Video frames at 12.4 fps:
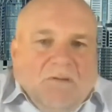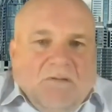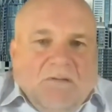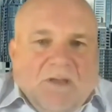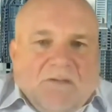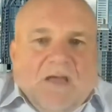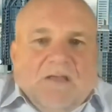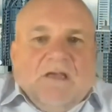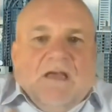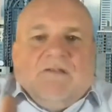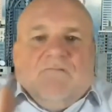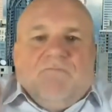
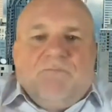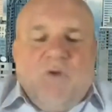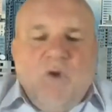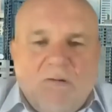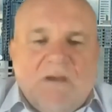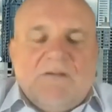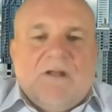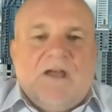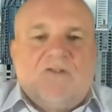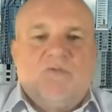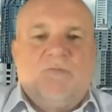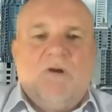It's a pure
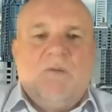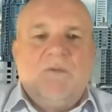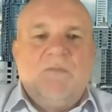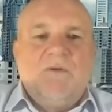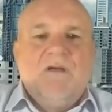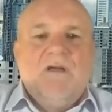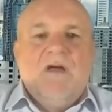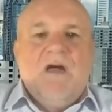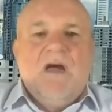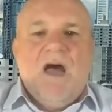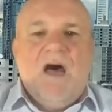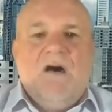intellectual problem.
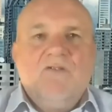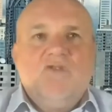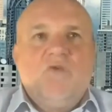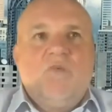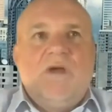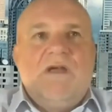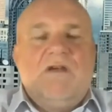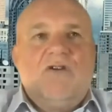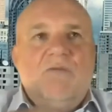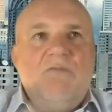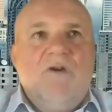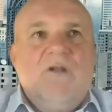How do we
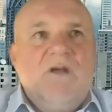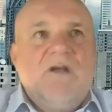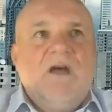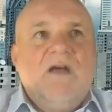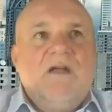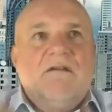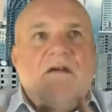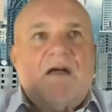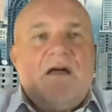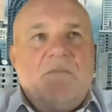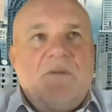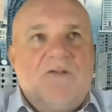communicate
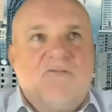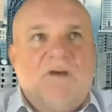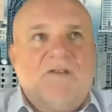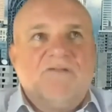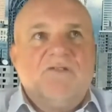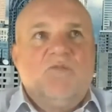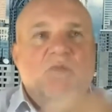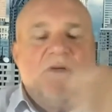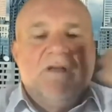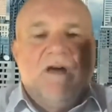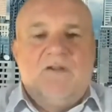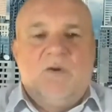and be trusted
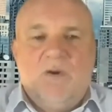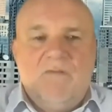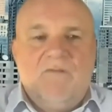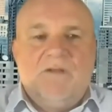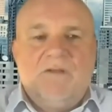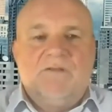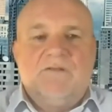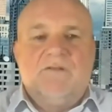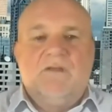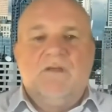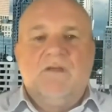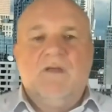without
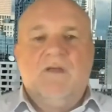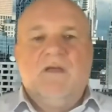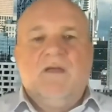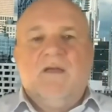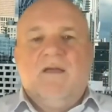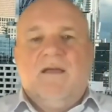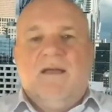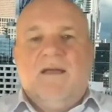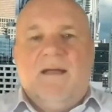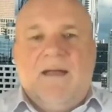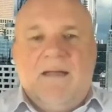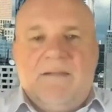equivalence?
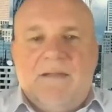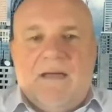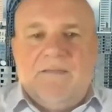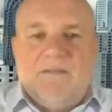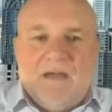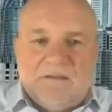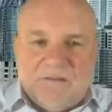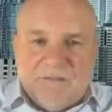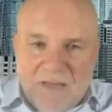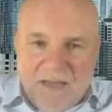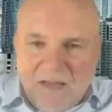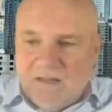And it's
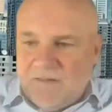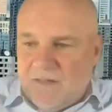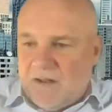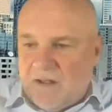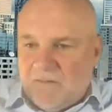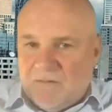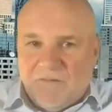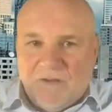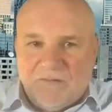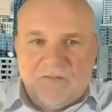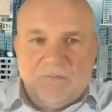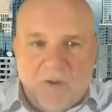there that I've
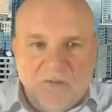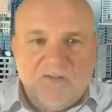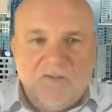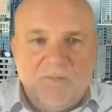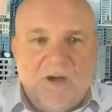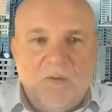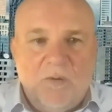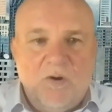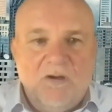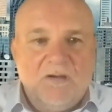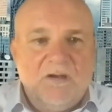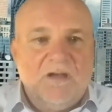invested most of my
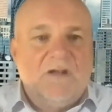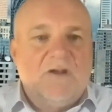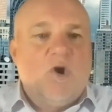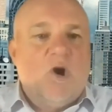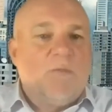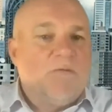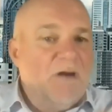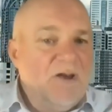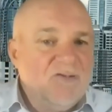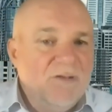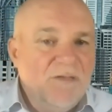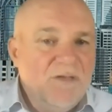work in
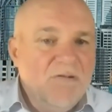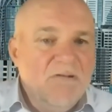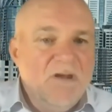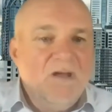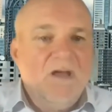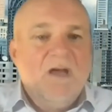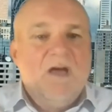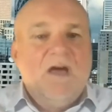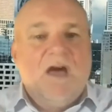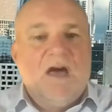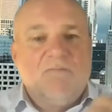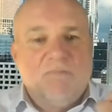cooperation theory
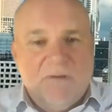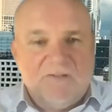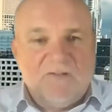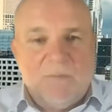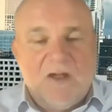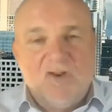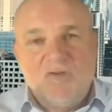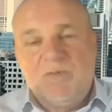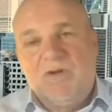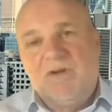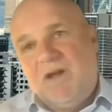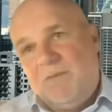and risk
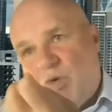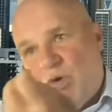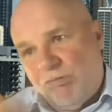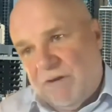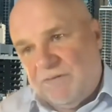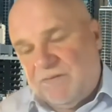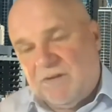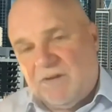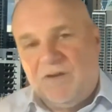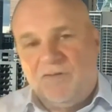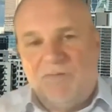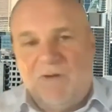management, and more
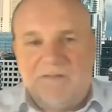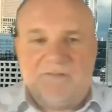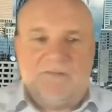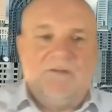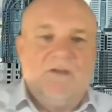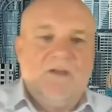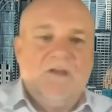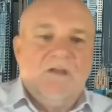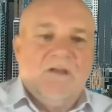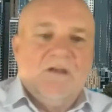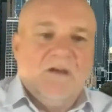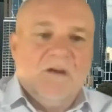recently, trust,
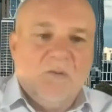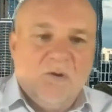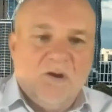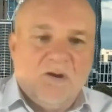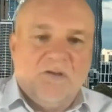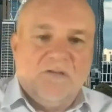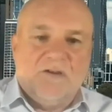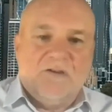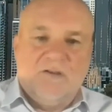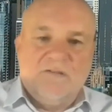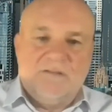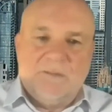work on the
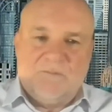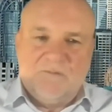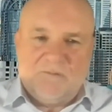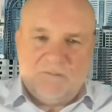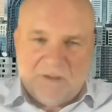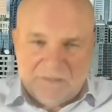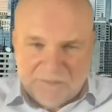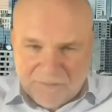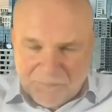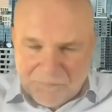concept of trust.